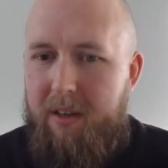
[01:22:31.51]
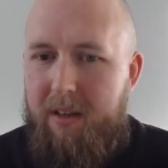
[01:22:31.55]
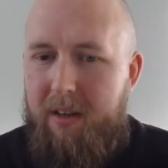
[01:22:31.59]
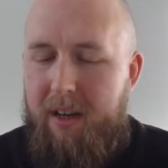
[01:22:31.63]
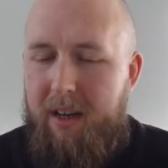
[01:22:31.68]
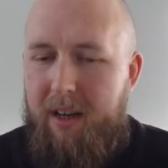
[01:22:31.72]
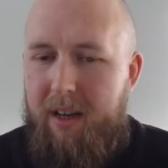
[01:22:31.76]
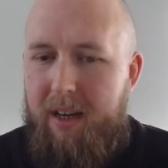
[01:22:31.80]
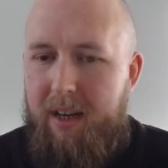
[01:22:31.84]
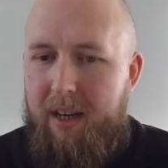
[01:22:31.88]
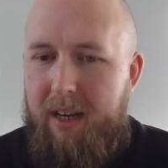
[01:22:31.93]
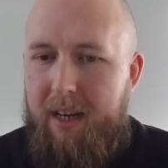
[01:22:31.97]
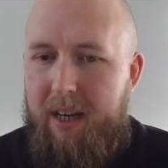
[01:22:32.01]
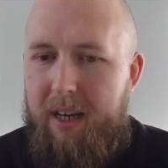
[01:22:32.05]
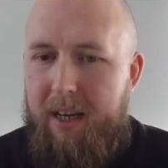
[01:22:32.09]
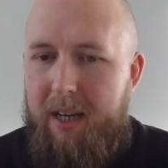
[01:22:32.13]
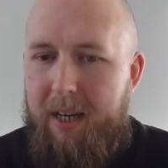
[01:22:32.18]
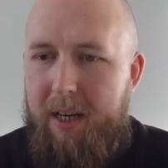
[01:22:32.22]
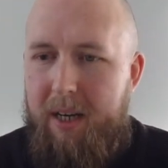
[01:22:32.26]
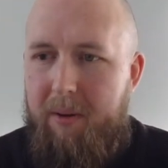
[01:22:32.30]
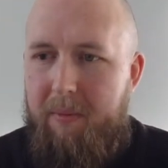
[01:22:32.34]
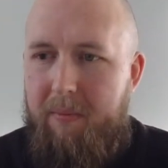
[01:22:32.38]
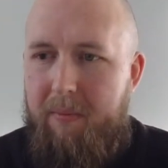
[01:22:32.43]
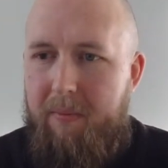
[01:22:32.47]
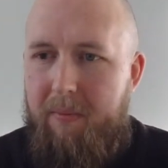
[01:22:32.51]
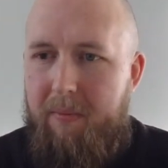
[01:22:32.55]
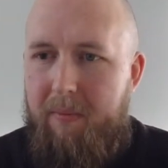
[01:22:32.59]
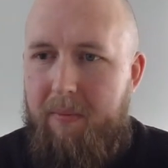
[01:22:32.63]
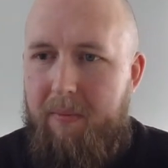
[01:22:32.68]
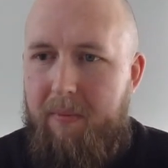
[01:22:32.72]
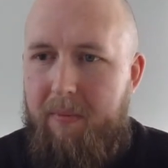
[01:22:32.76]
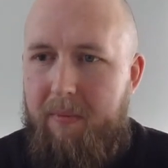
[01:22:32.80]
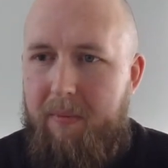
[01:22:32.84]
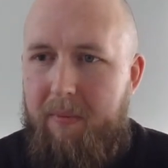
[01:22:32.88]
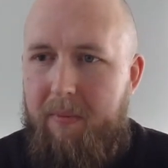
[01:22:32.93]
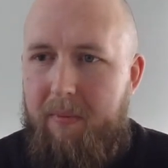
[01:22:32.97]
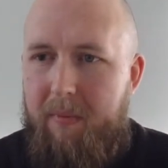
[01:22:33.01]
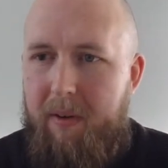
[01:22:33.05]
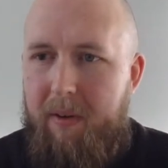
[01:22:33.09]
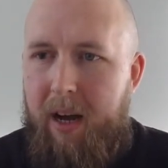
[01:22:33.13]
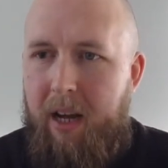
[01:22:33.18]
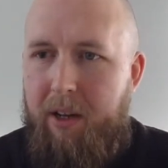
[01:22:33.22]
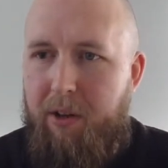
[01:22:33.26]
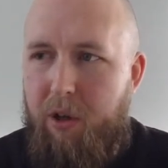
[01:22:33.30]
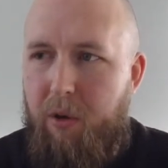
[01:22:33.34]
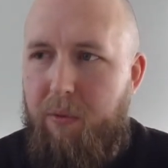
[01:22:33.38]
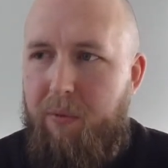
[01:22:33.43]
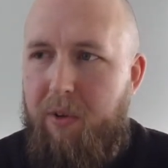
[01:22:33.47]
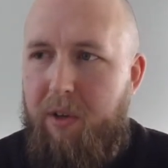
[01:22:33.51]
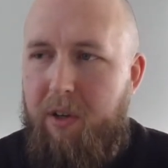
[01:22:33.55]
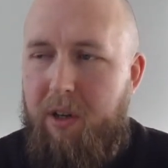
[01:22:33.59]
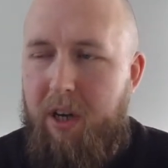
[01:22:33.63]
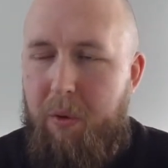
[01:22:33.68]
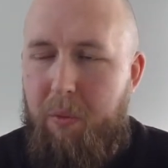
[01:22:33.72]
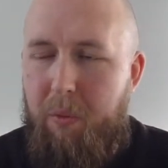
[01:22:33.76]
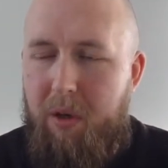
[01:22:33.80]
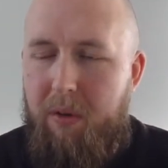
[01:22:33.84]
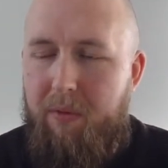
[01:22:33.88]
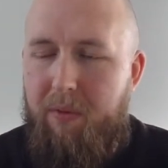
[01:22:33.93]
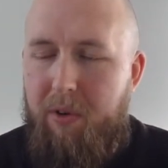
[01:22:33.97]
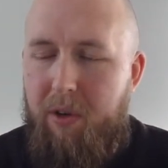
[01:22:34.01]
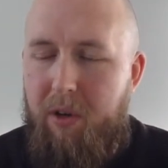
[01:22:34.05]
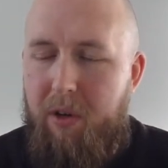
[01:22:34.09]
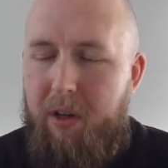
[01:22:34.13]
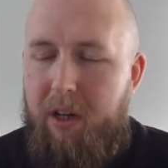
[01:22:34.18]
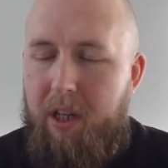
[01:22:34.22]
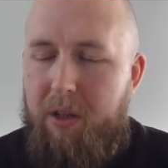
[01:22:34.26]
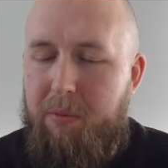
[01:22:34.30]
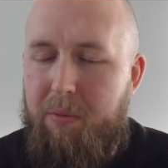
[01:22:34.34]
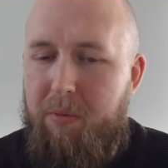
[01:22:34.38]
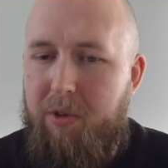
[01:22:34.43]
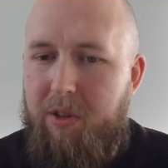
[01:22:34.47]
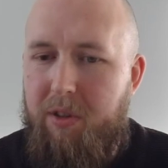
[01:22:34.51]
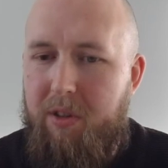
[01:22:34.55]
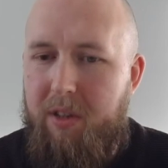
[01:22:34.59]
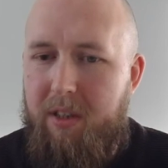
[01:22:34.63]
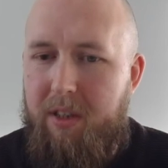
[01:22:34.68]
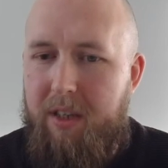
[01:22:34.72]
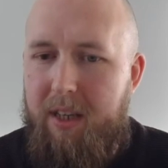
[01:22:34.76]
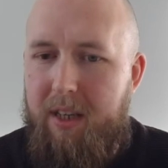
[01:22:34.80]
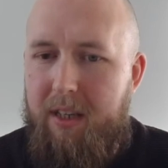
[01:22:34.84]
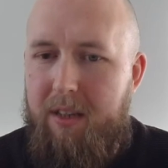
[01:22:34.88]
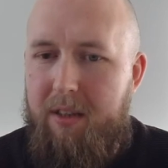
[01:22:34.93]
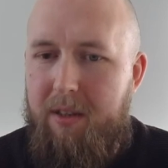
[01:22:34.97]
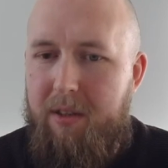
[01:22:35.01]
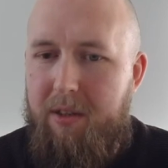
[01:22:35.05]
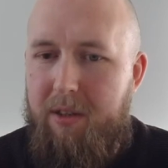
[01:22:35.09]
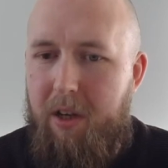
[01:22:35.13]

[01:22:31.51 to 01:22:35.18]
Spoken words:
I don't think I would have learned as much as I did.